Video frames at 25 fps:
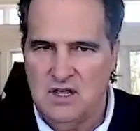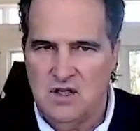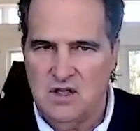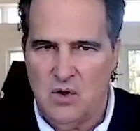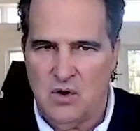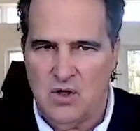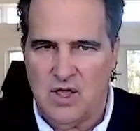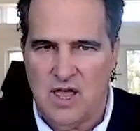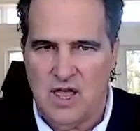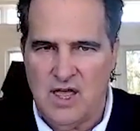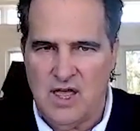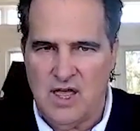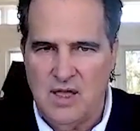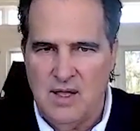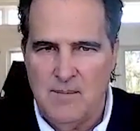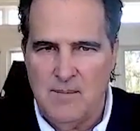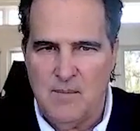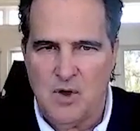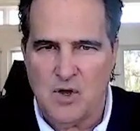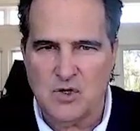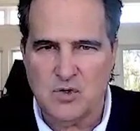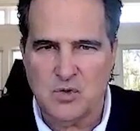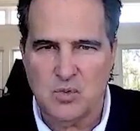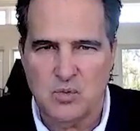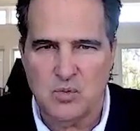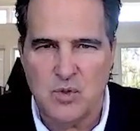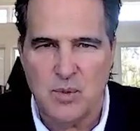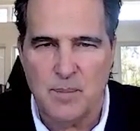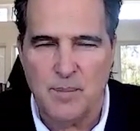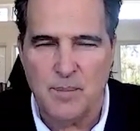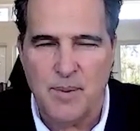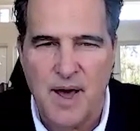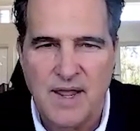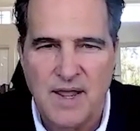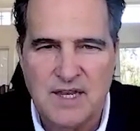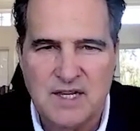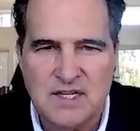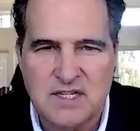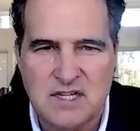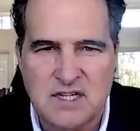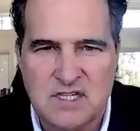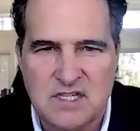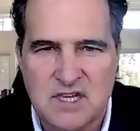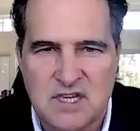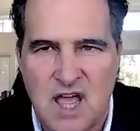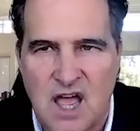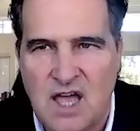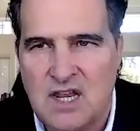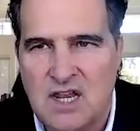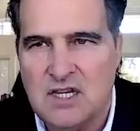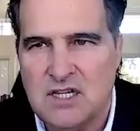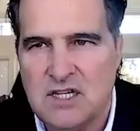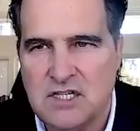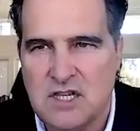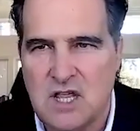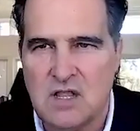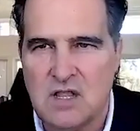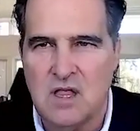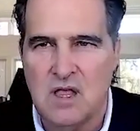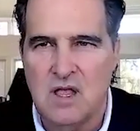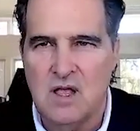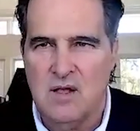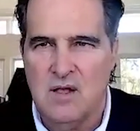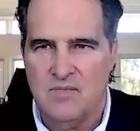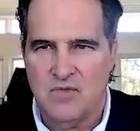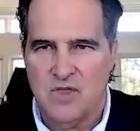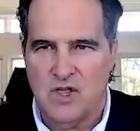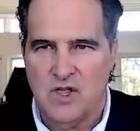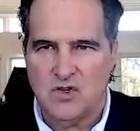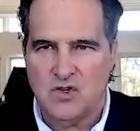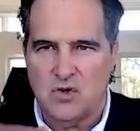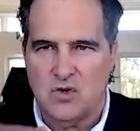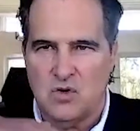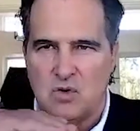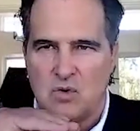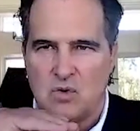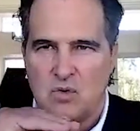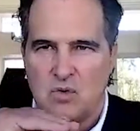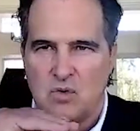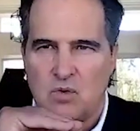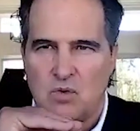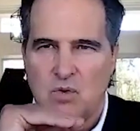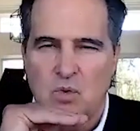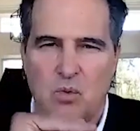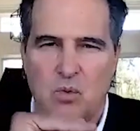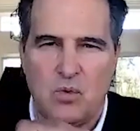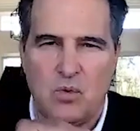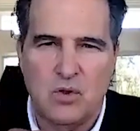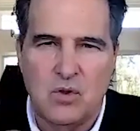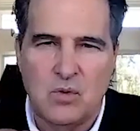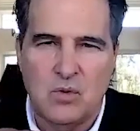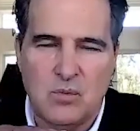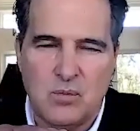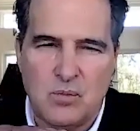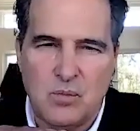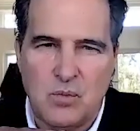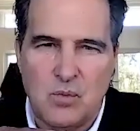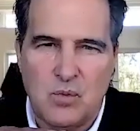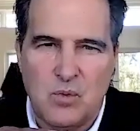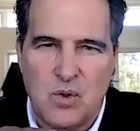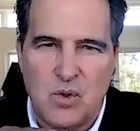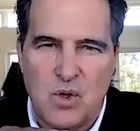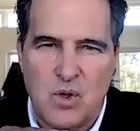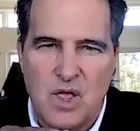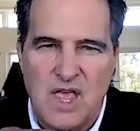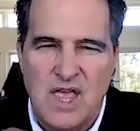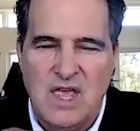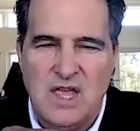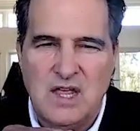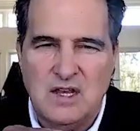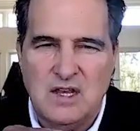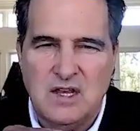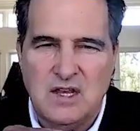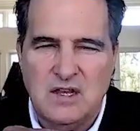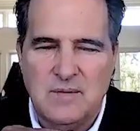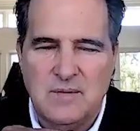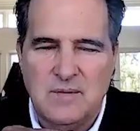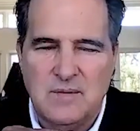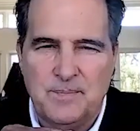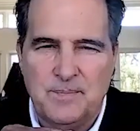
Okay, because the body's design is that that you you you, you eat,